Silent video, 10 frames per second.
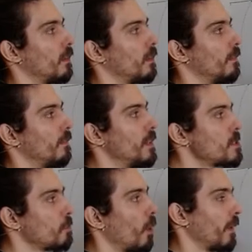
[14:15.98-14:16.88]
This
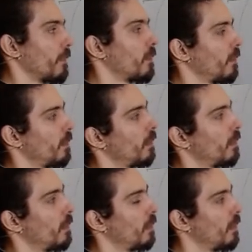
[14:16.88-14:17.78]
point
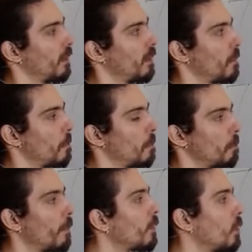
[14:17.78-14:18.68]

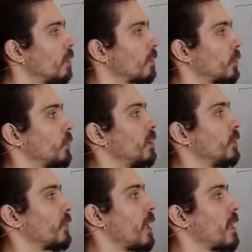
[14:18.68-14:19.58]
belongs to this
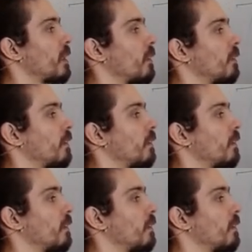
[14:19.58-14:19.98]
triangle.